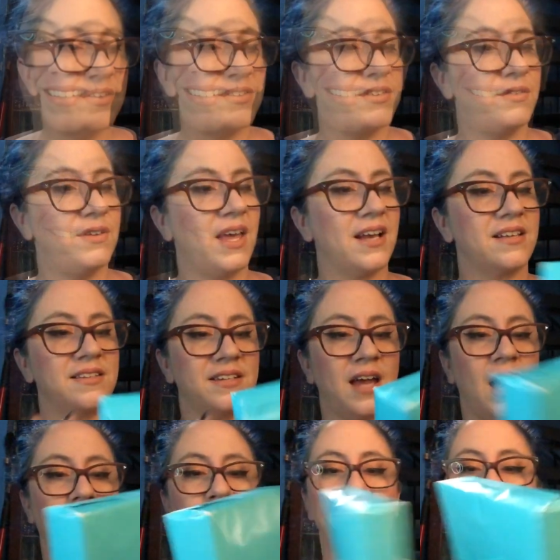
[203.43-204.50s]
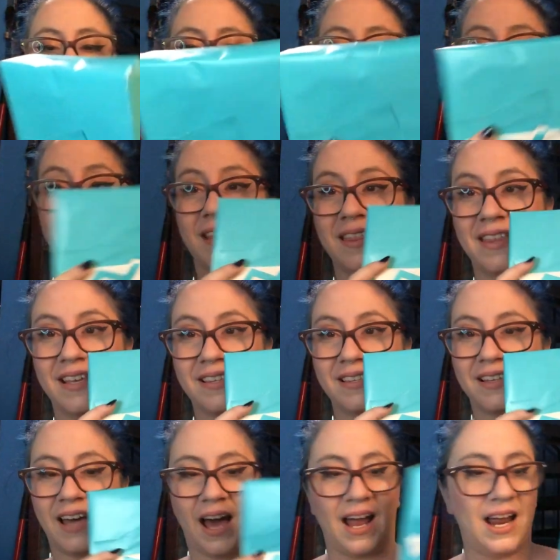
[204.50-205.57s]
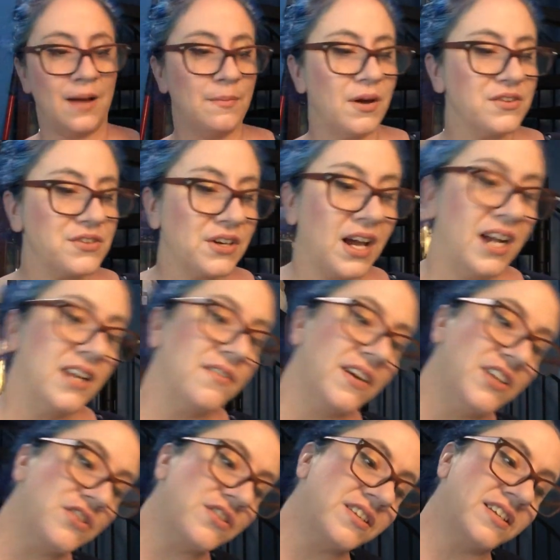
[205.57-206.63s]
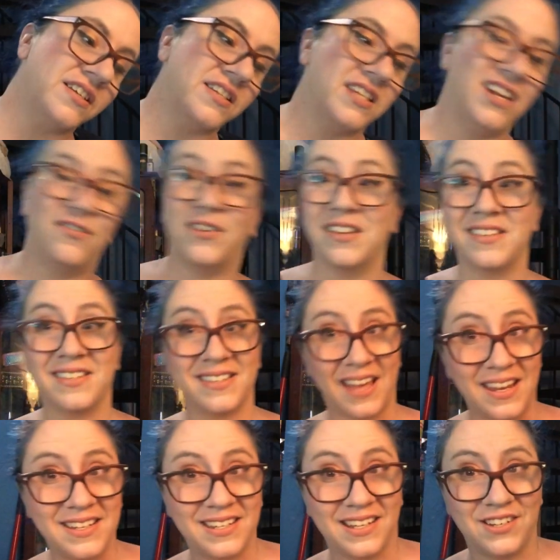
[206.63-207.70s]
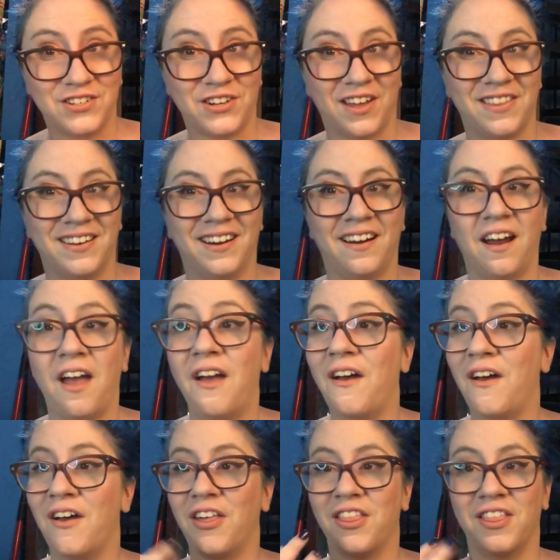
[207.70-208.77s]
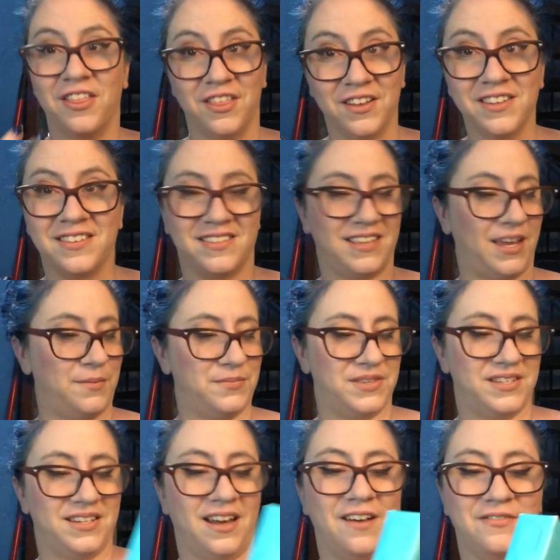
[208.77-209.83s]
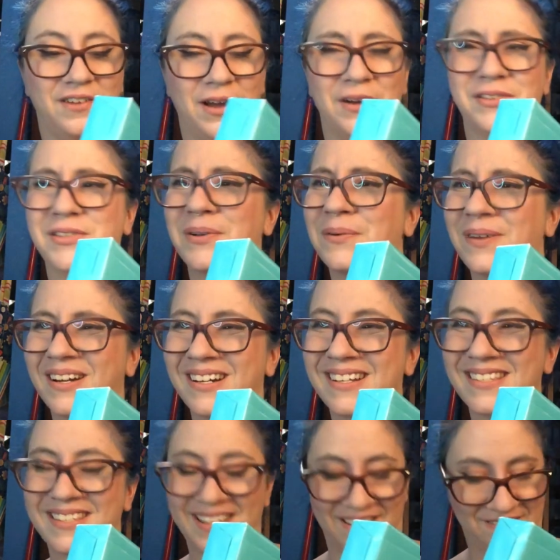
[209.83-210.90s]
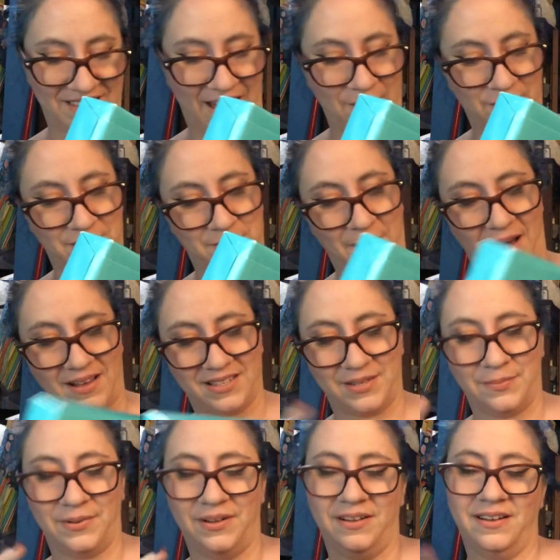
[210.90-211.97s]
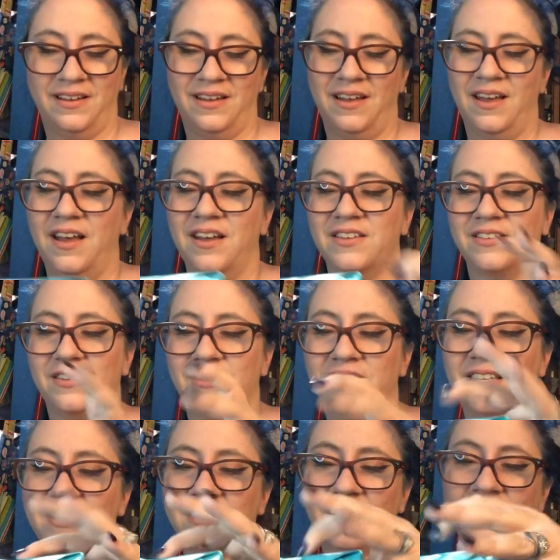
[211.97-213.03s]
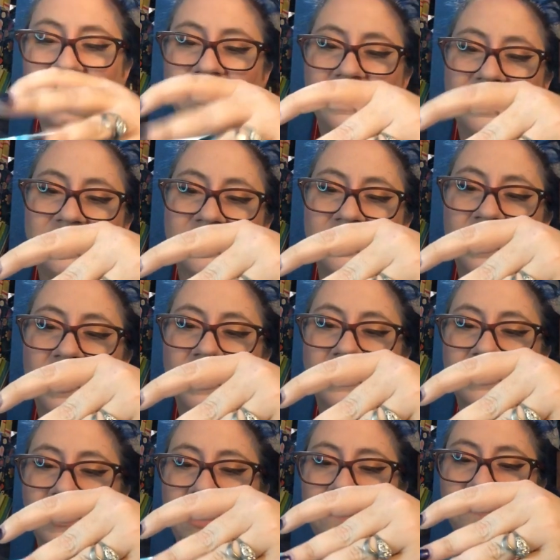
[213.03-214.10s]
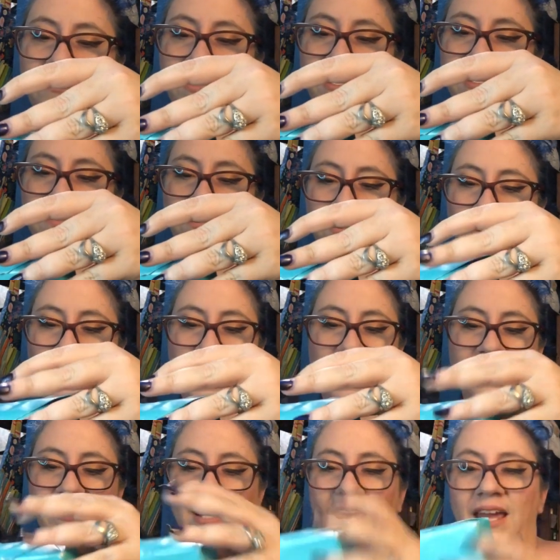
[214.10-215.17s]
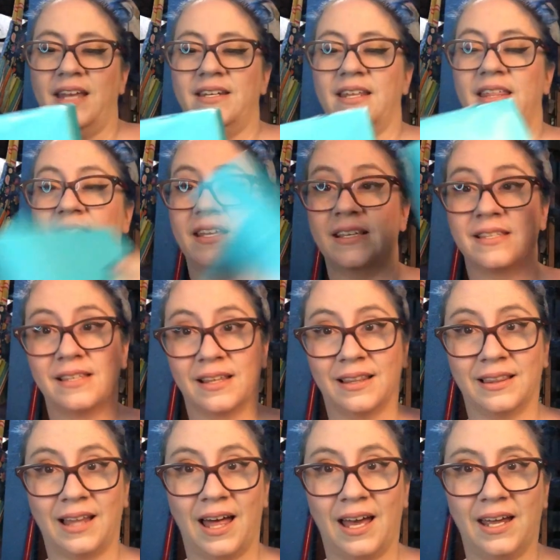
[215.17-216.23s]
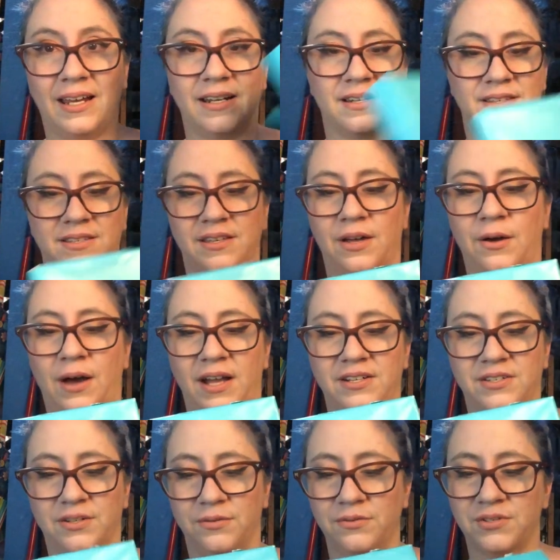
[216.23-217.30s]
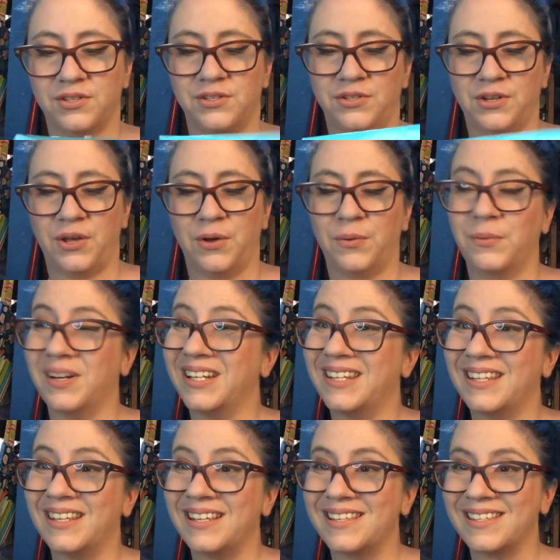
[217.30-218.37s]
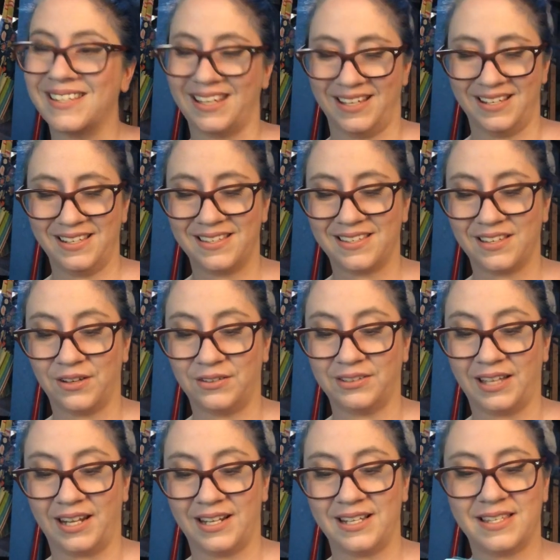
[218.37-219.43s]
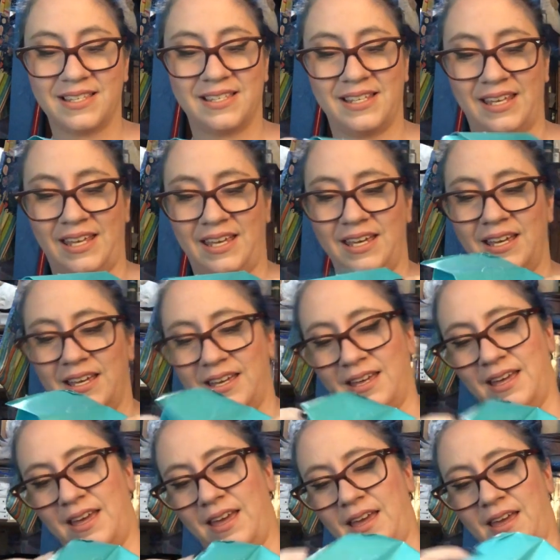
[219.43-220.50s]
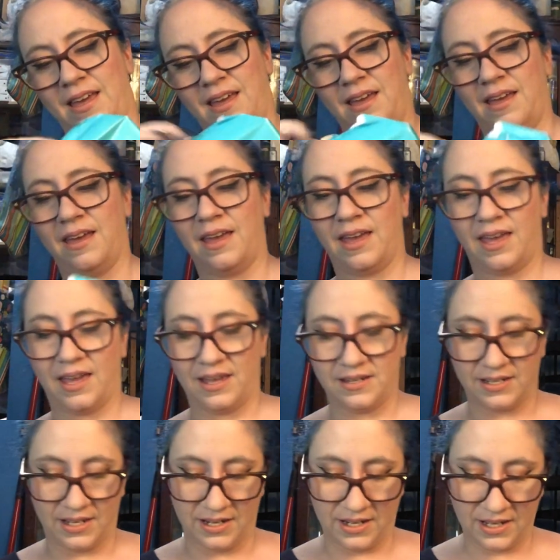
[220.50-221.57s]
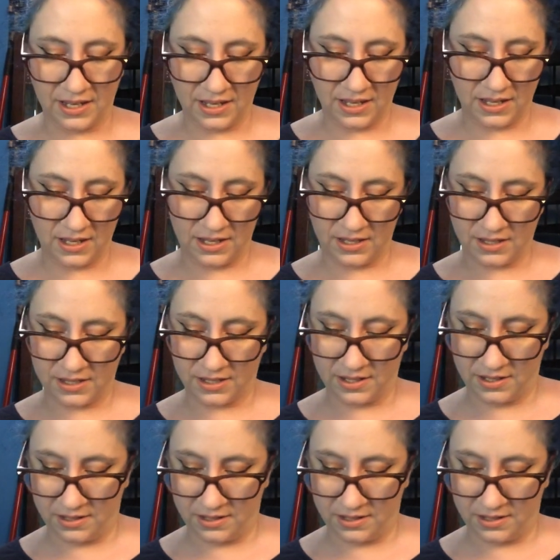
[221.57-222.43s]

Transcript: So next up is this guy. I'm also kind of interested to see if we sent each other the same stuff. I also wanted to see if that was possible. So this is Love This Brand and This Line. So I don't know what this is, so let us see. And it is,